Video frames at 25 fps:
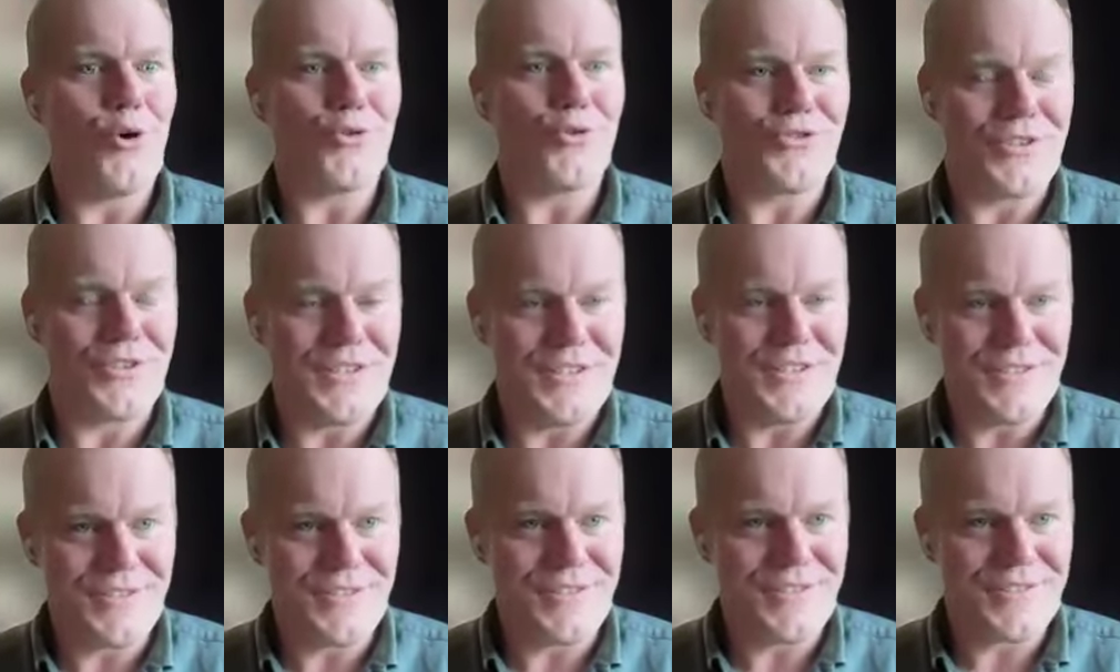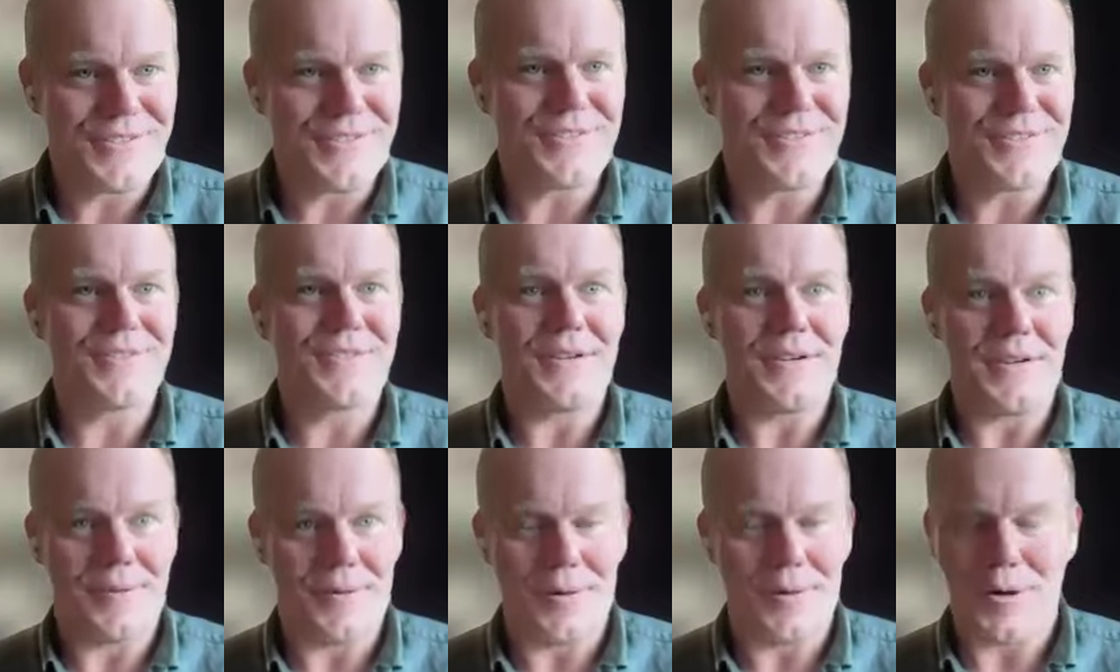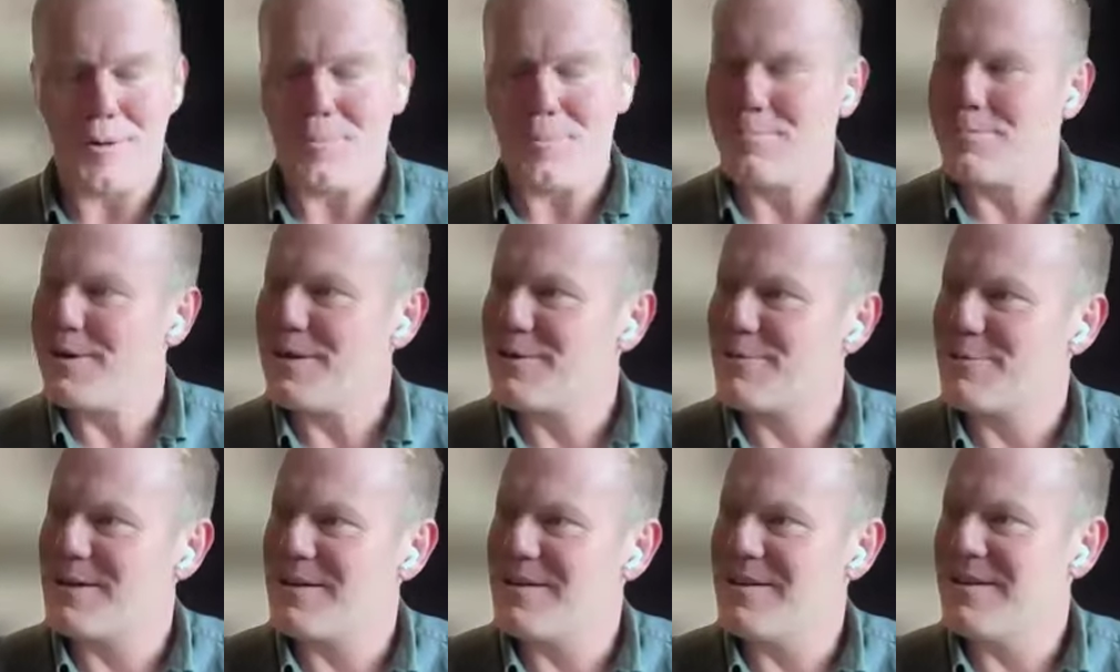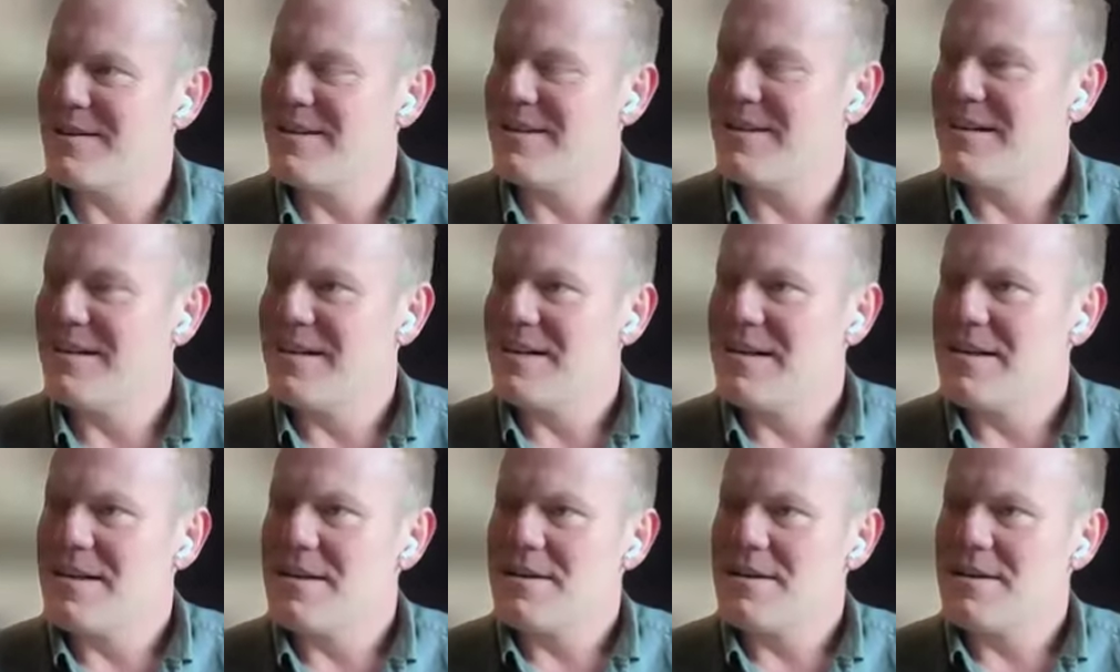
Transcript: large needs. I'm paid well.